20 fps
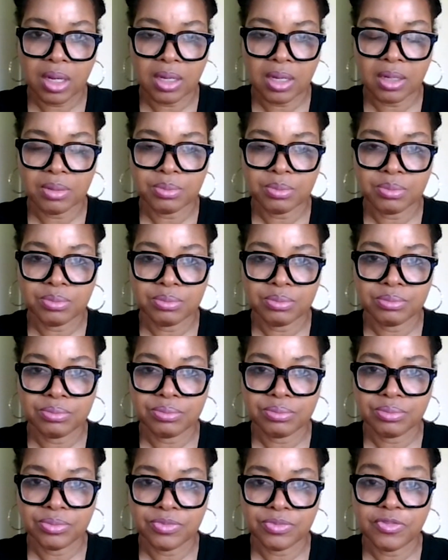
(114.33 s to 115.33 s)
um,
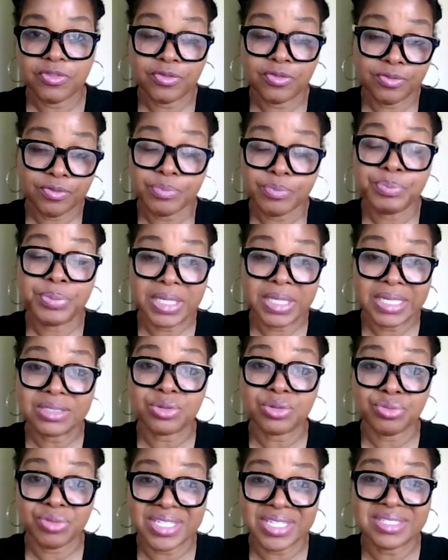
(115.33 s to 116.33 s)

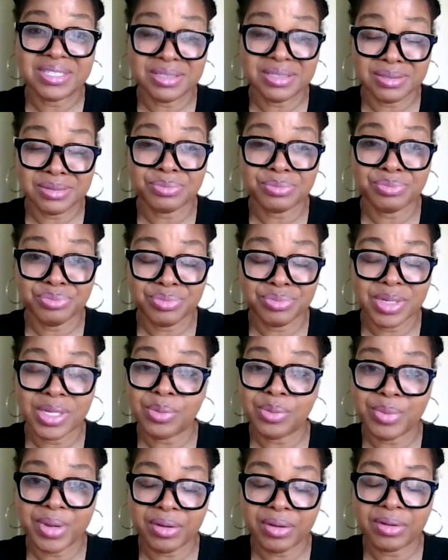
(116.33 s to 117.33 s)
because of racism
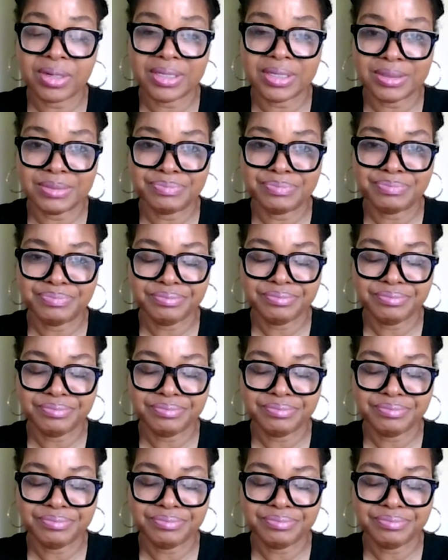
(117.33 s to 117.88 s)
in America.